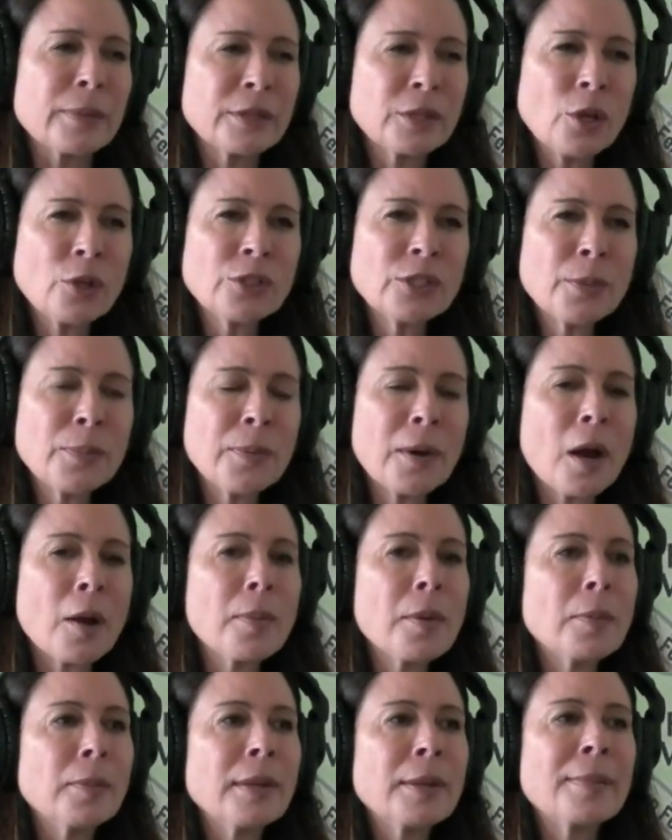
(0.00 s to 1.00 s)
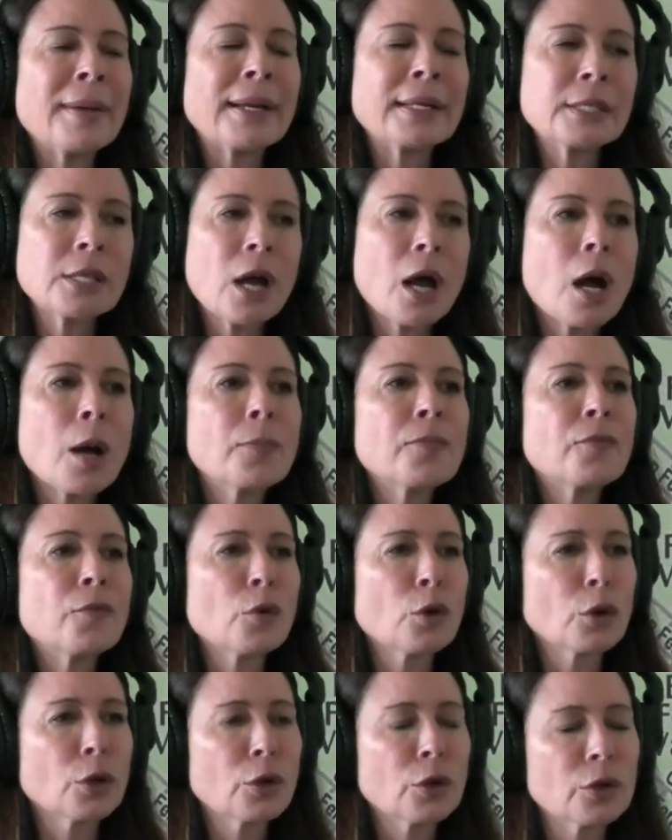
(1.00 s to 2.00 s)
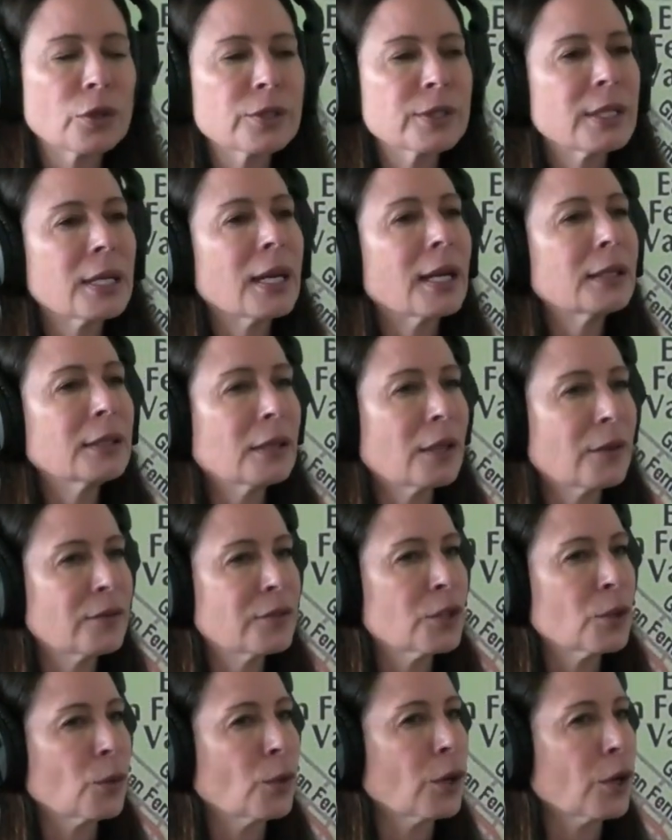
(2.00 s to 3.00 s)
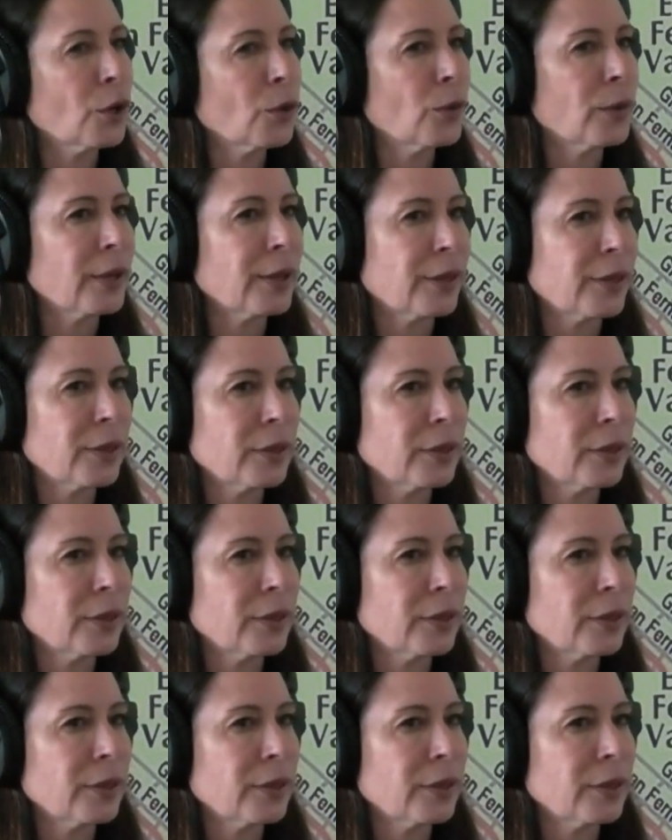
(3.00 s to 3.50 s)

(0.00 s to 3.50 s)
but those are probably my top four girls that I love to work with.